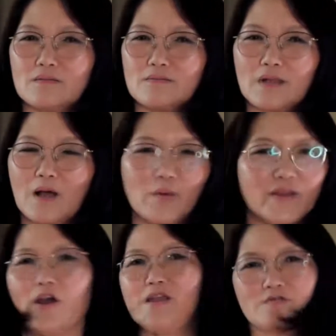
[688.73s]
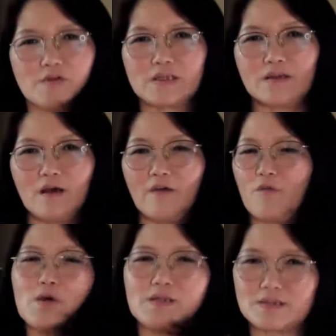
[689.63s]
like without any reason, of
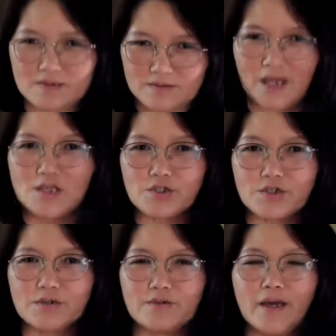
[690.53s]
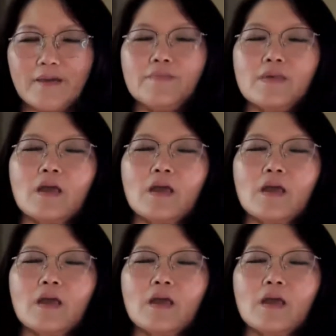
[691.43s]
course, this is danger, right?